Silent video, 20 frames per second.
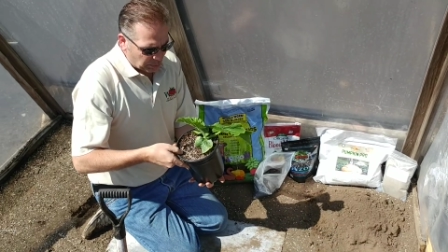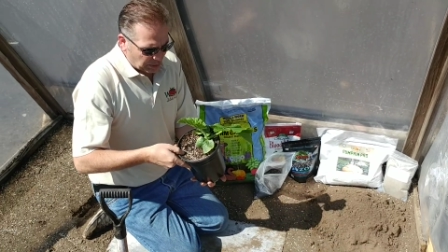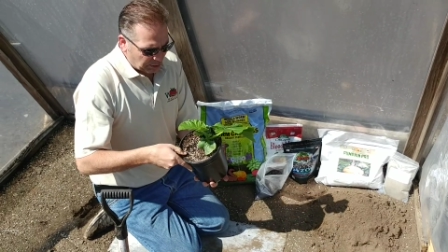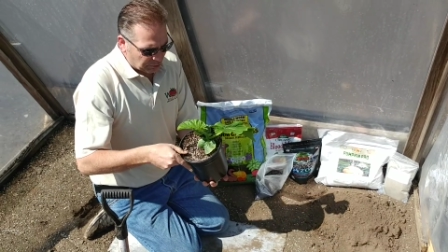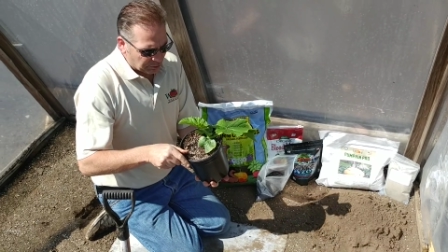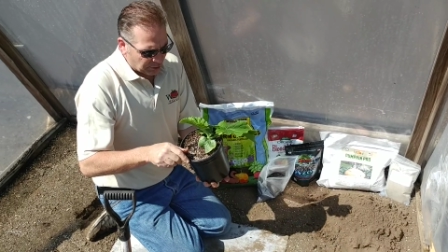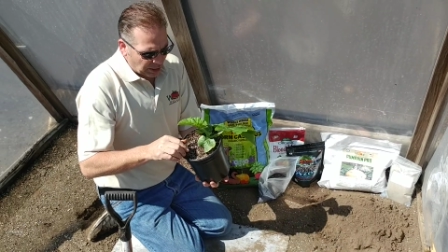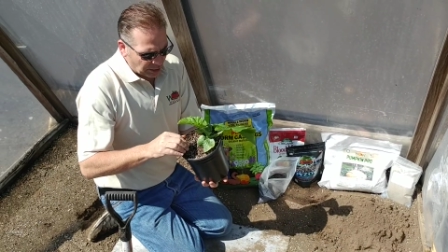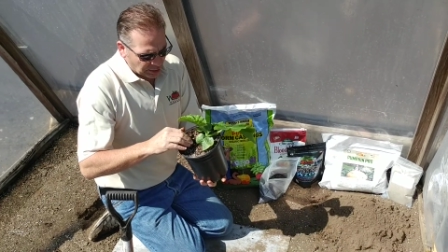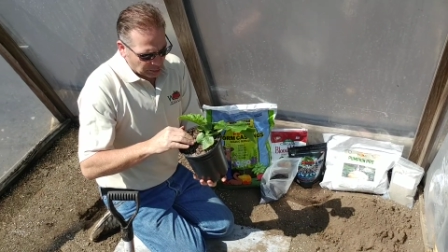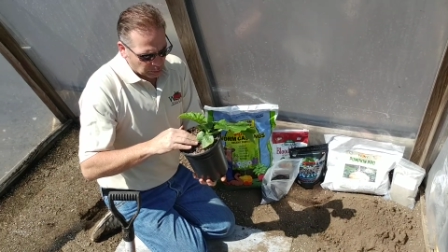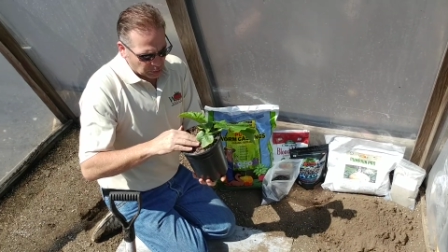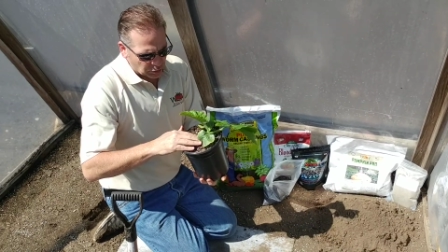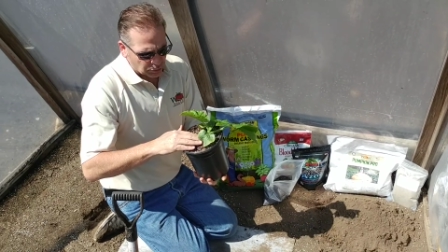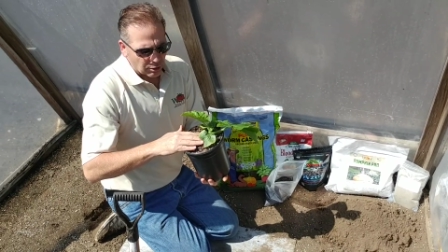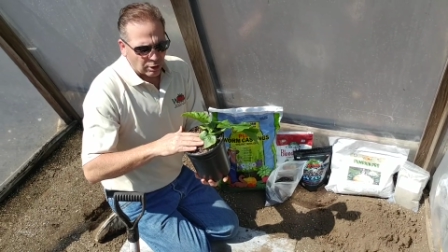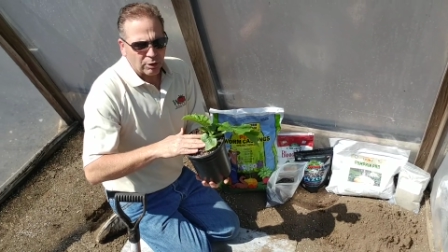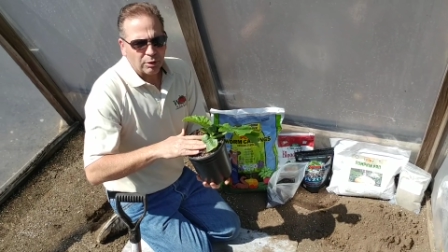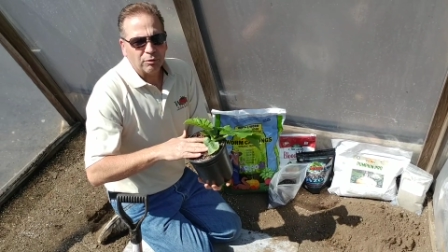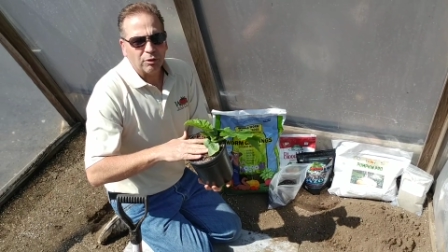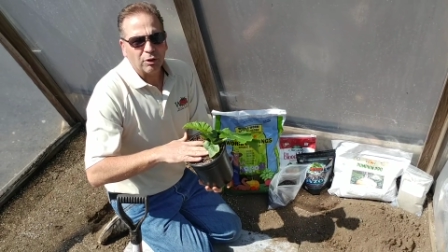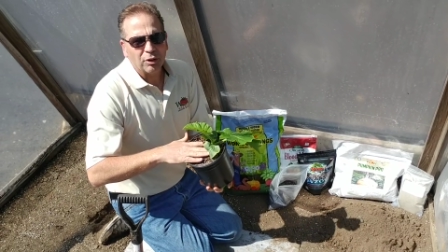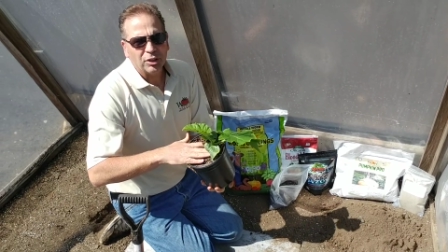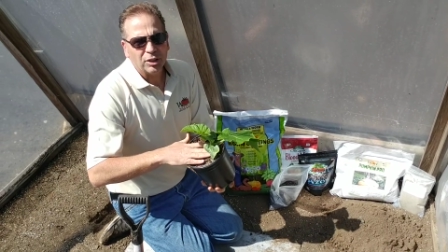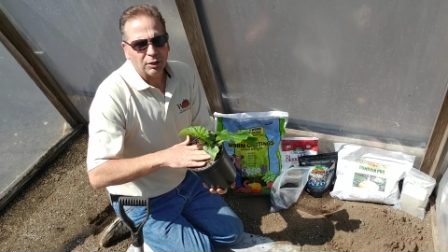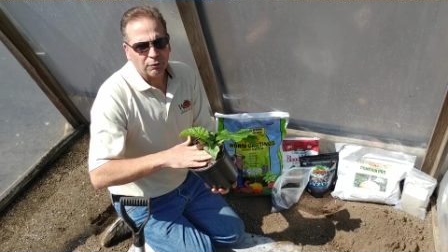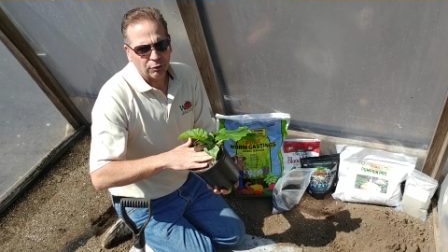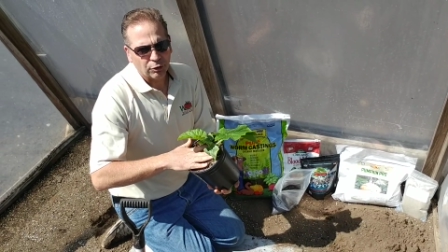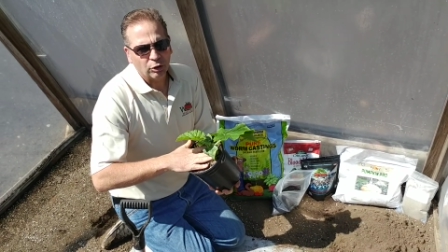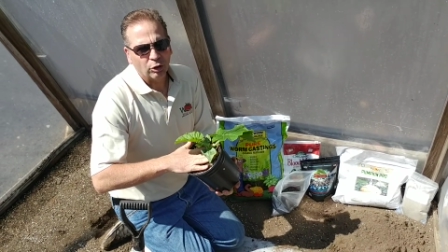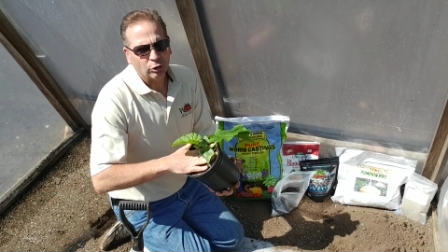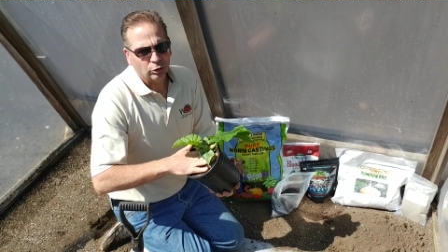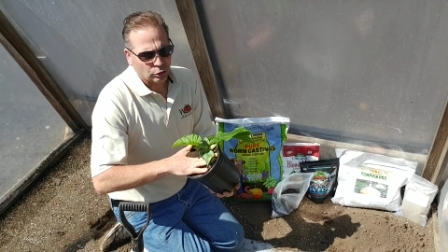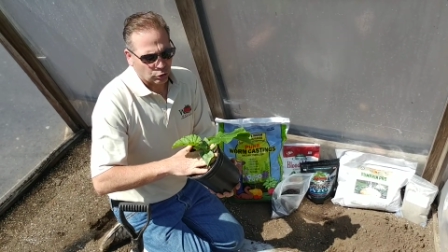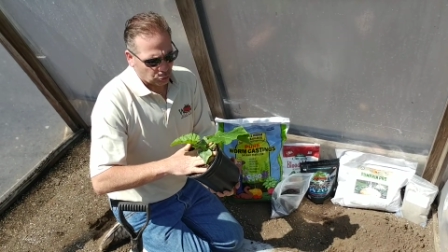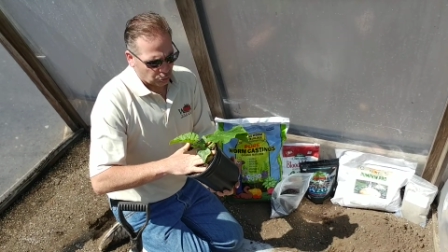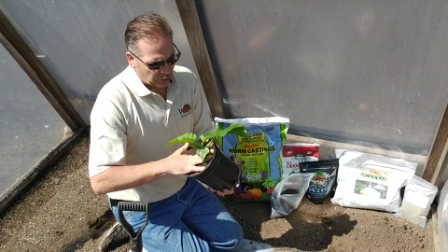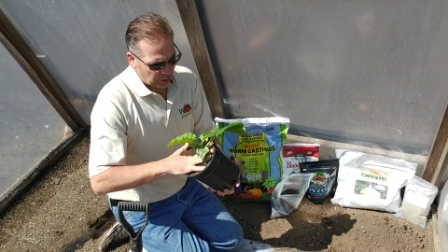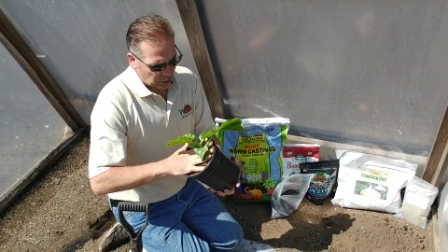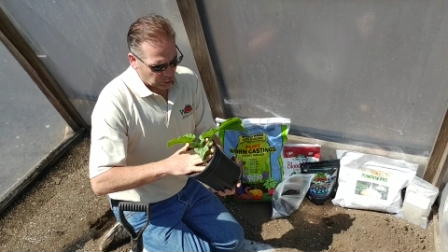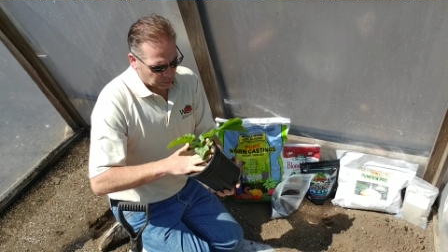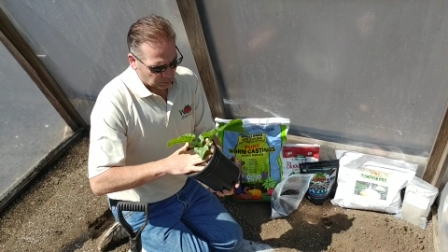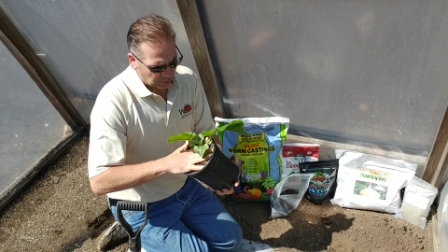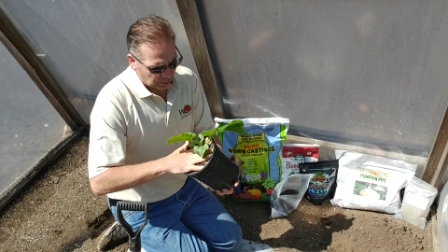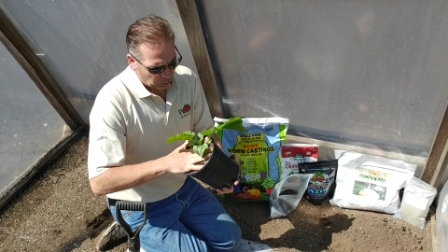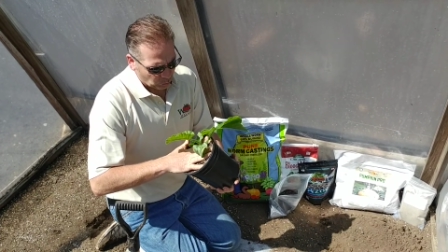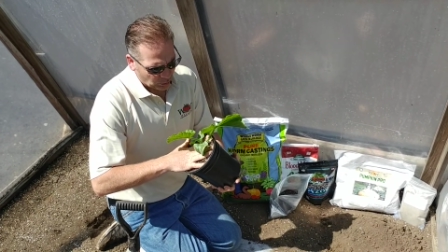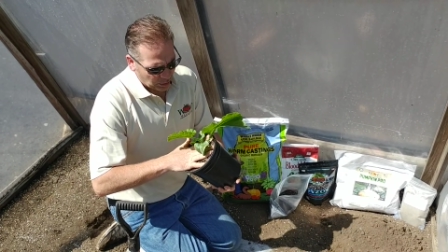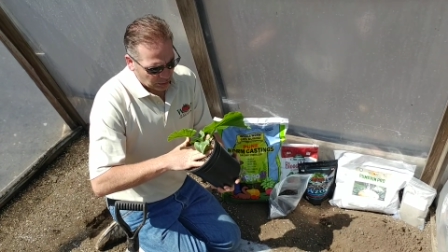but I found that it was very difficult to transplant.